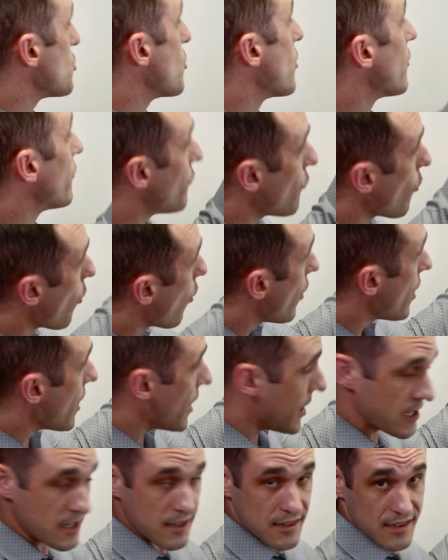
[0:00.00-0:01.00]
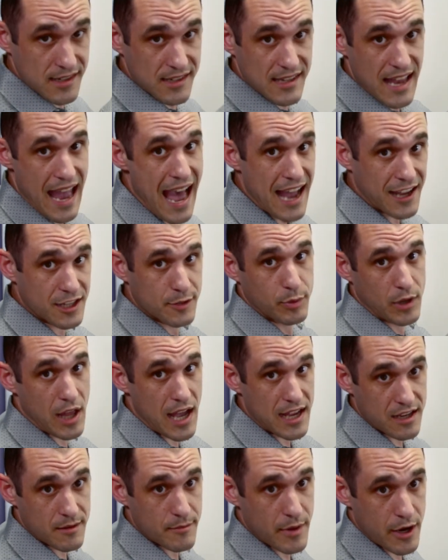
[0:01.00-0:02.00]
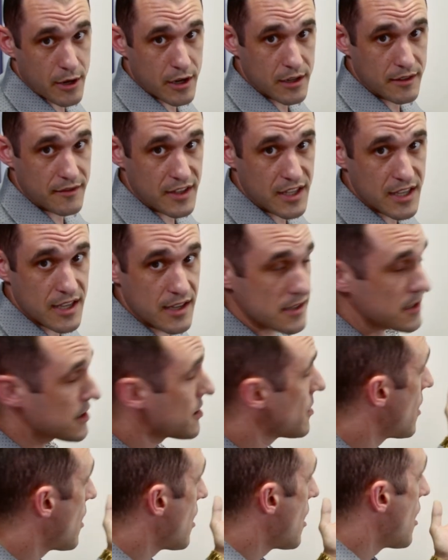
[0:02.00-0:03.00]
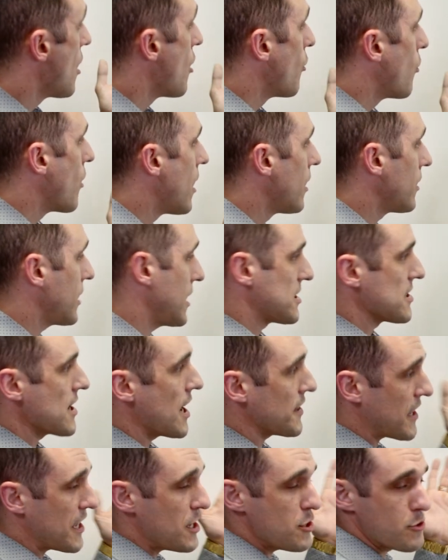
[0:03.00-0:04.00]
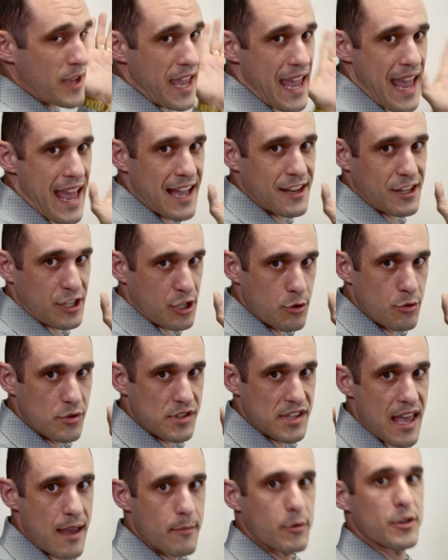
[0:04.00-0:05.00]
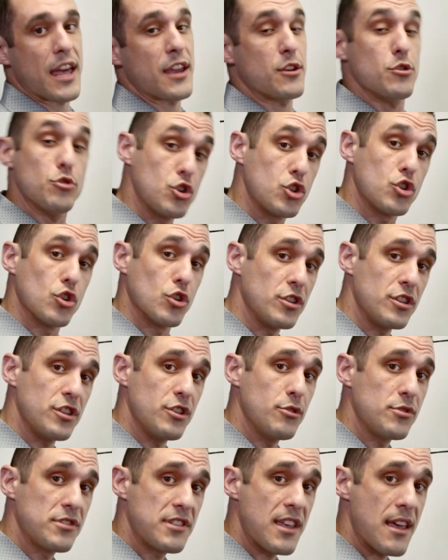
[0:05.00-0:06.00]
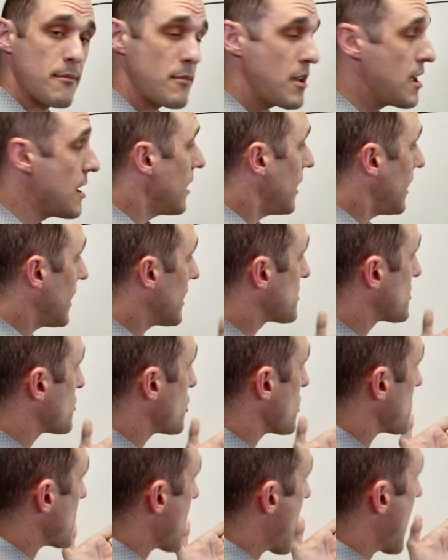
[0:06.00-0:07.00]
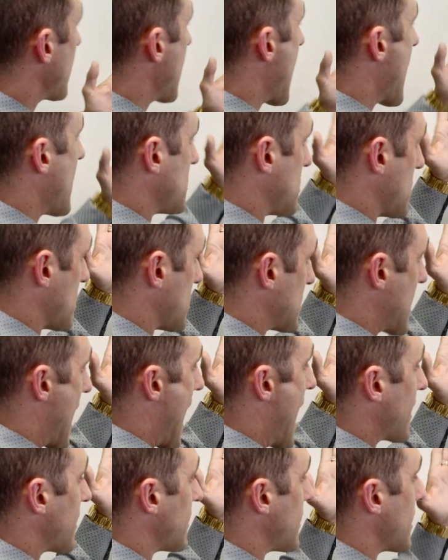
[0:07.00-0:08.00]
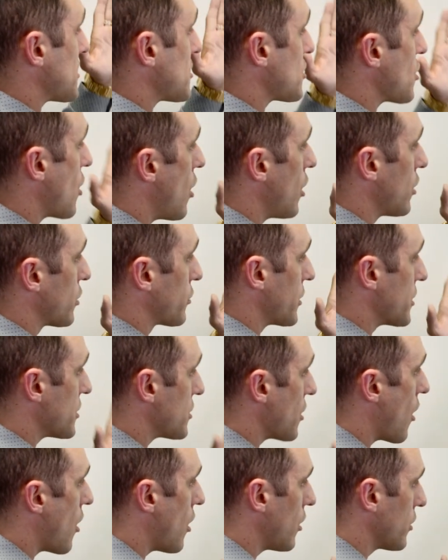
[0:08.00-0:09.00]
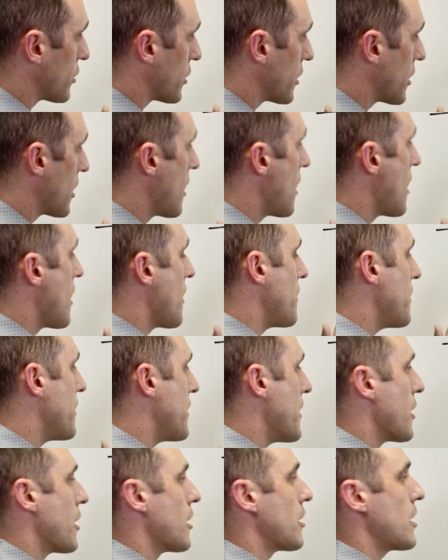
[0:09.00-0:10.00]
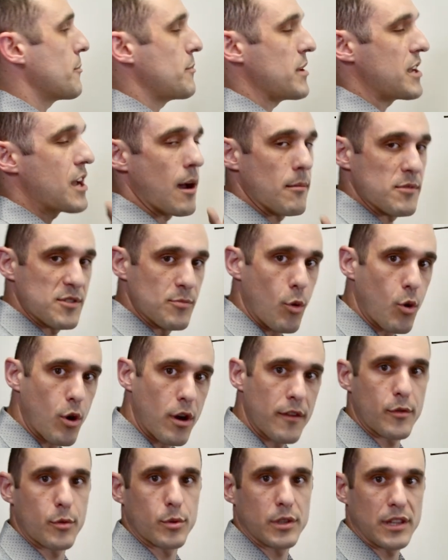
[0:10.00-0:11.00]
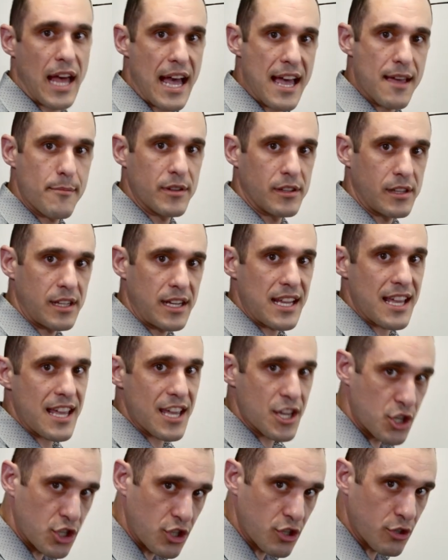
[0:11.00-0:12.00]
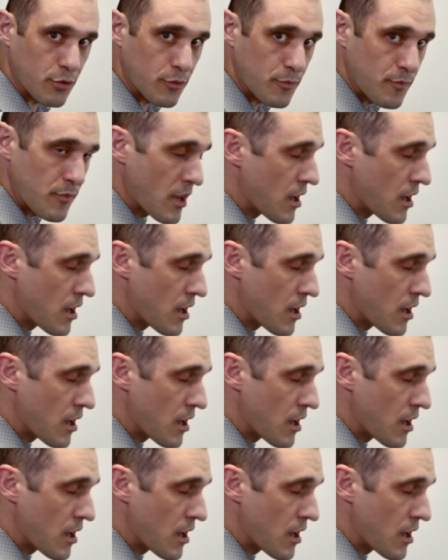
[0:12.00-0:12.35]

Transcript: to avoid stacked blind and buried vias? Well, it's not that you can't use them or that you shouldn't use them. It's just that as the stack gets taller and taller, there becomes more of a reliability issue.